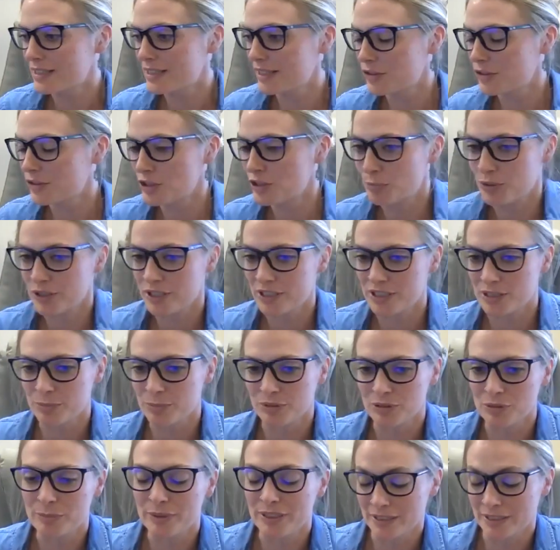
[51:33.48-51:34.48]
to sound too
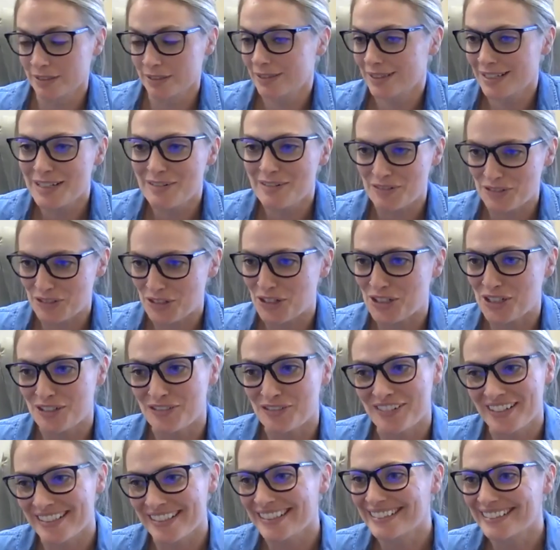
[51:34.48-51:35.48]
predictable, but infrastructure
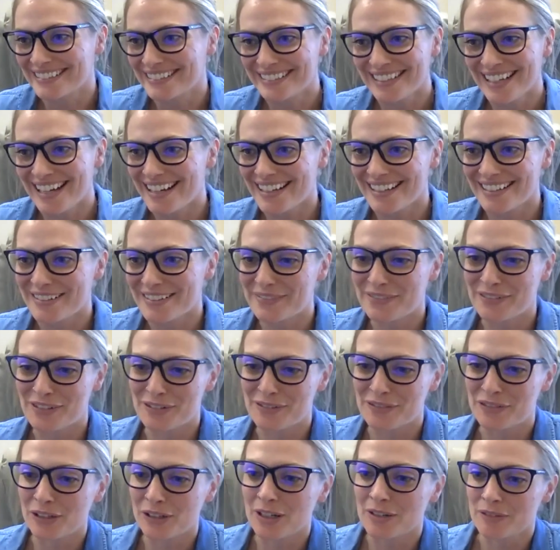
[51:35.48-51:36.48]
funding
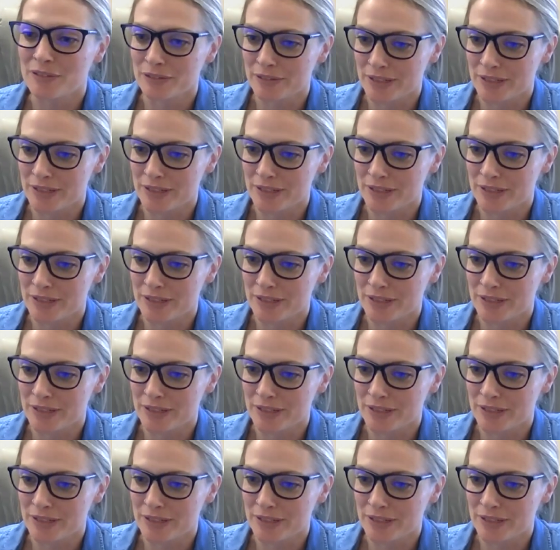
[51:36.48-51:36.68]
for all of